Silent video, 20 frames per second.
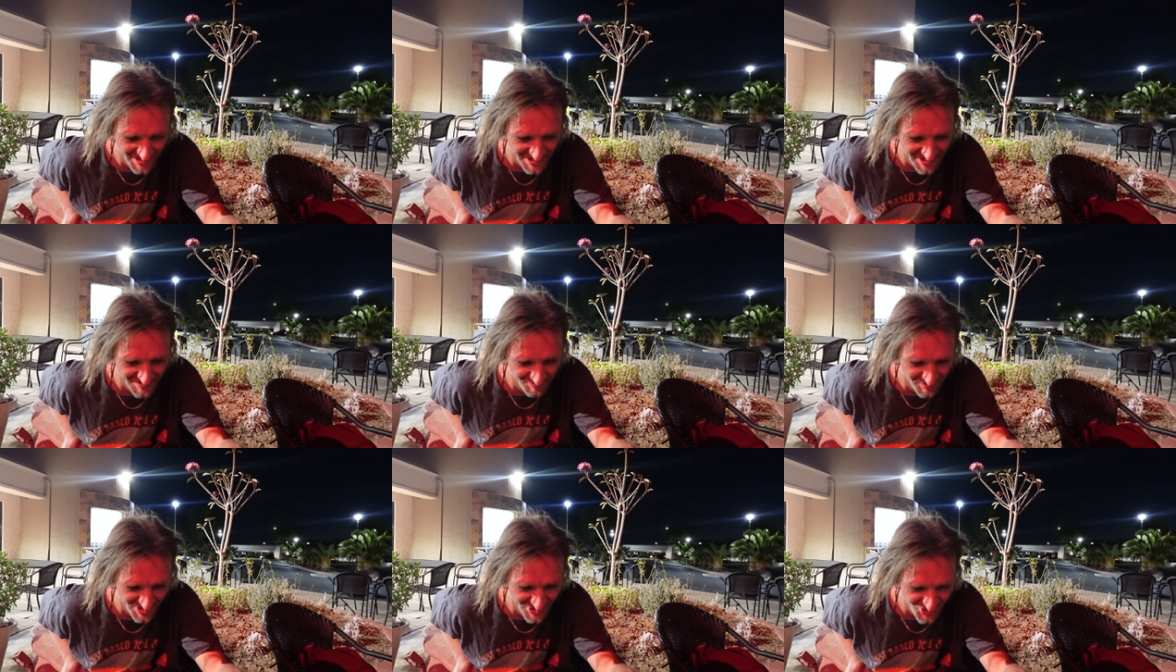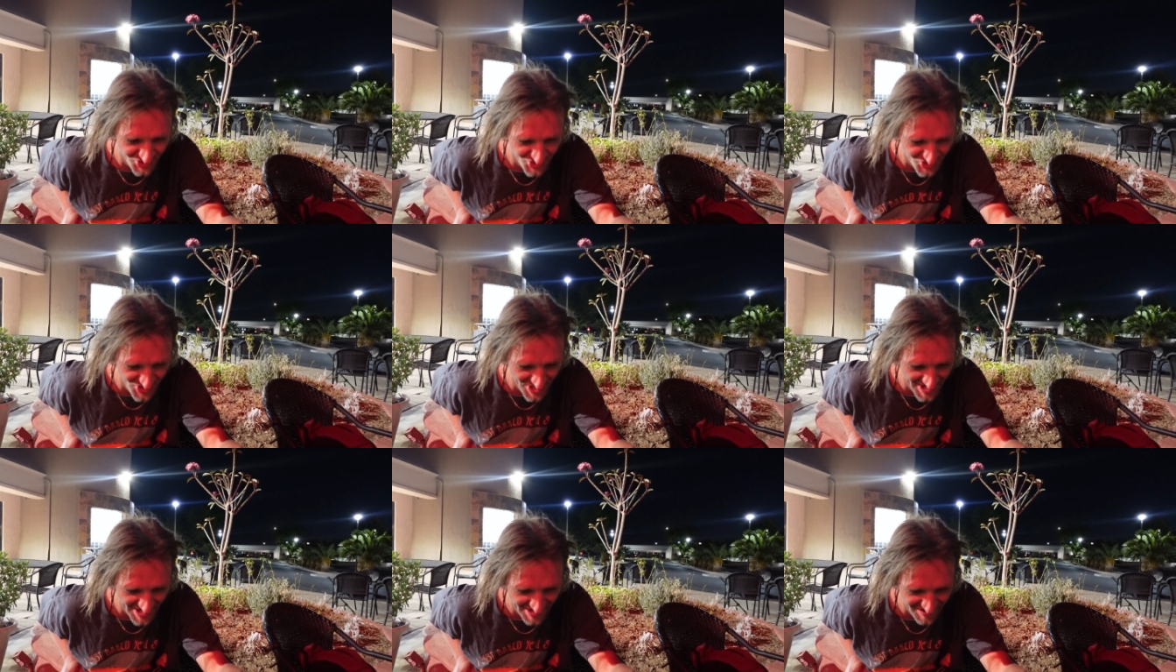Any
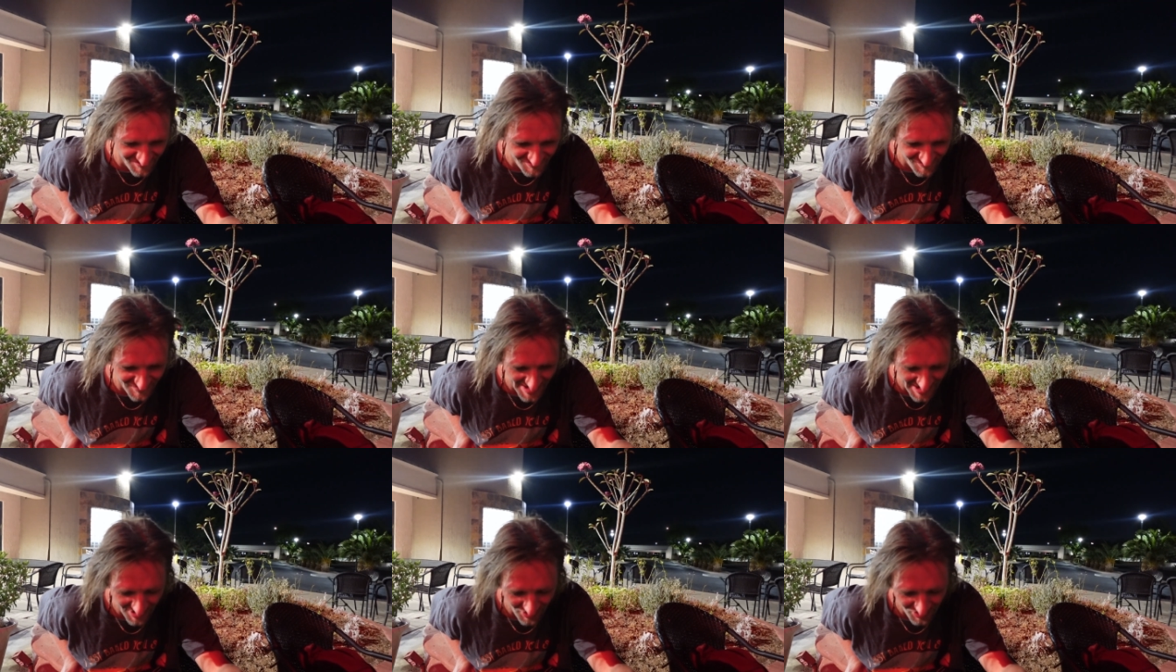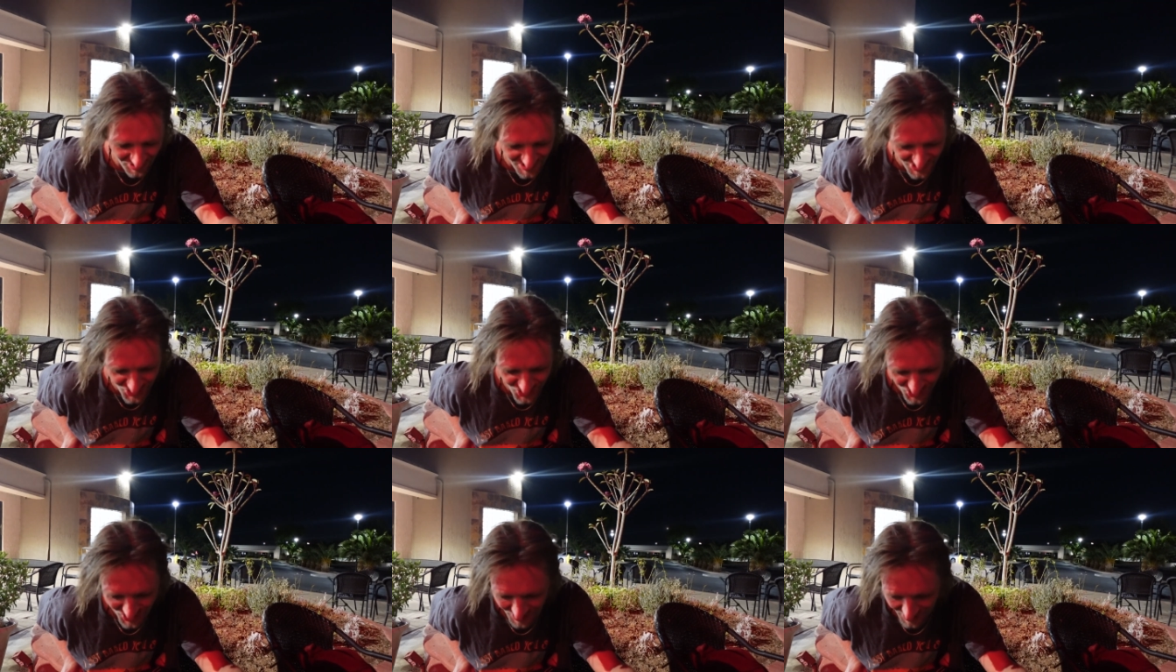places that have
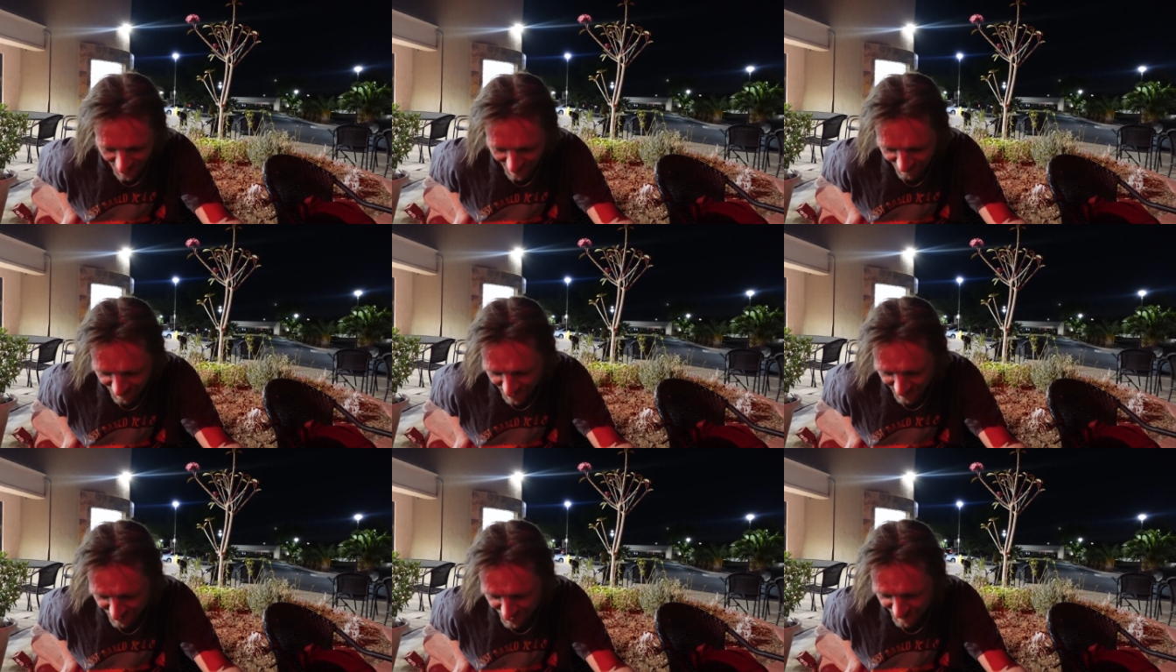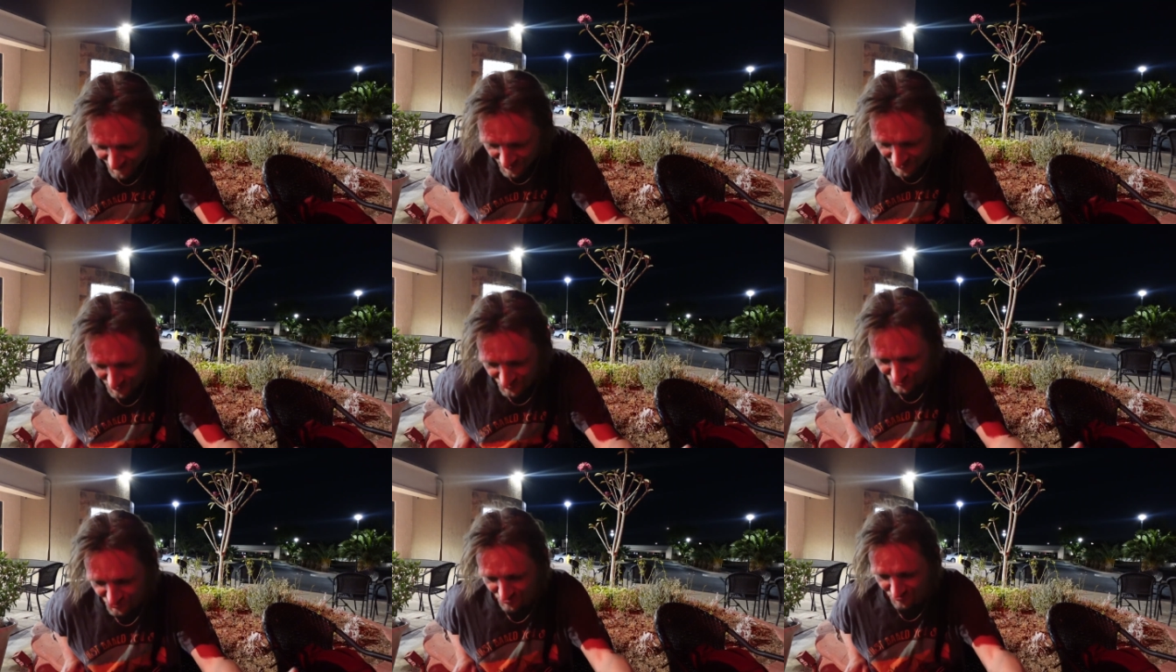outlets and like public
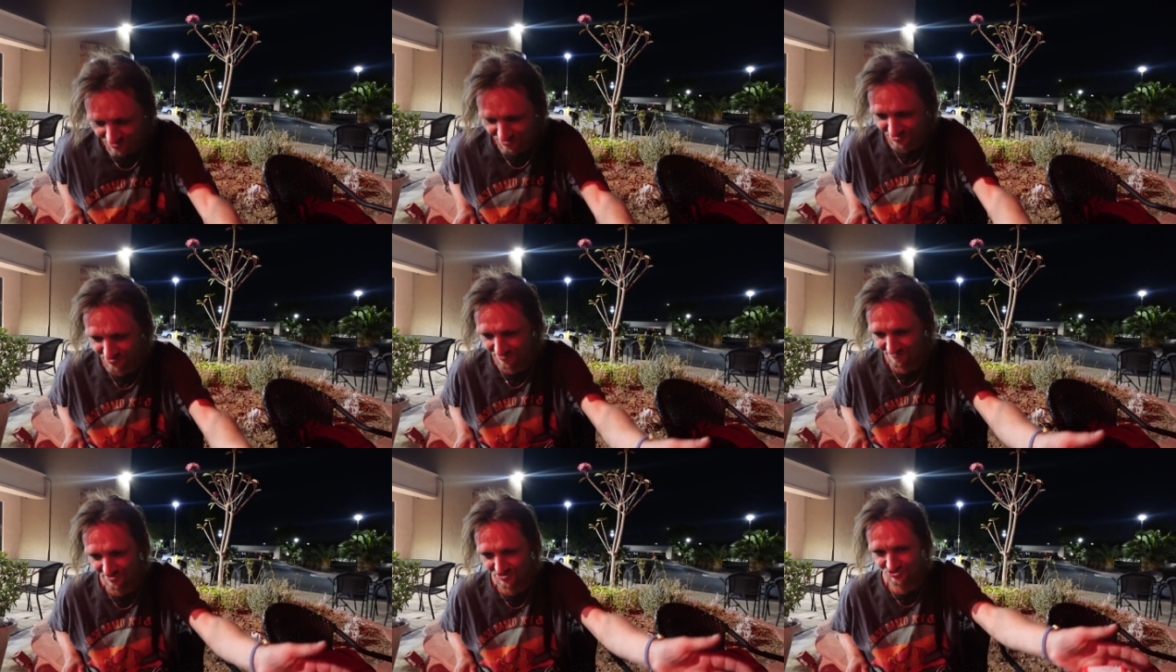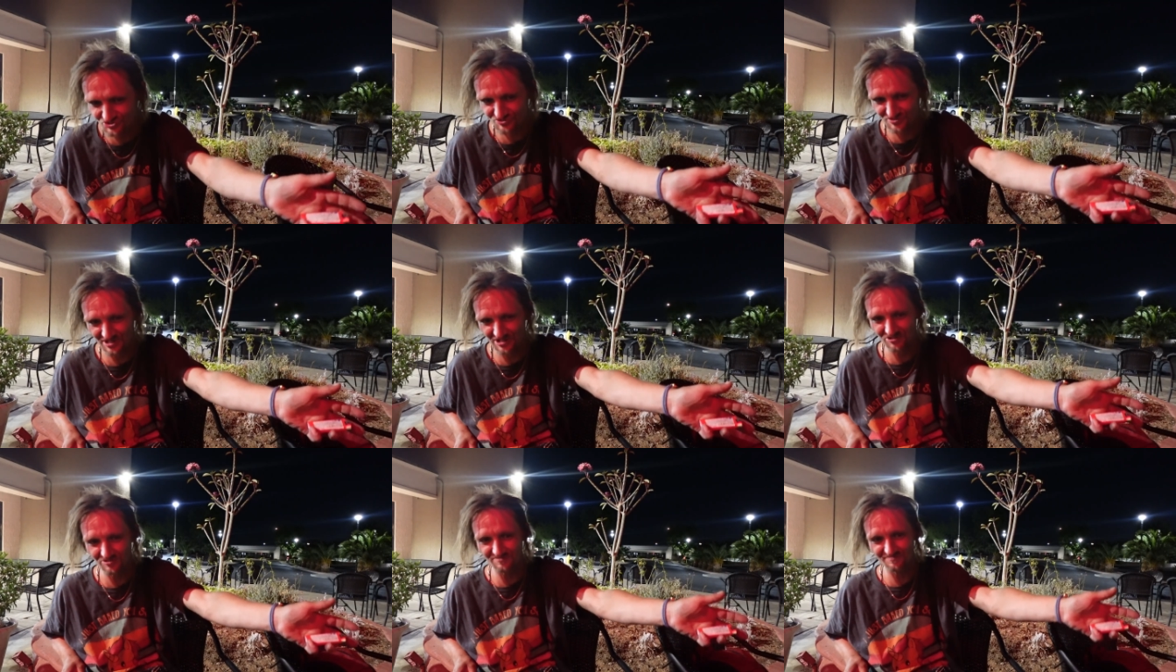phones are really the most
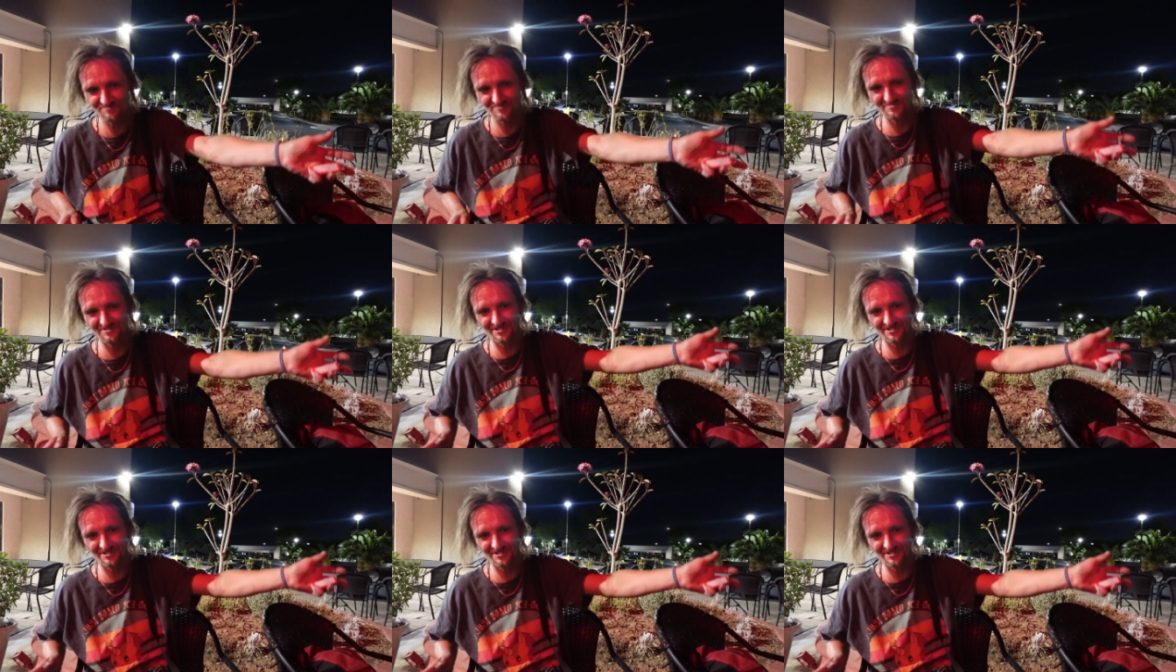help.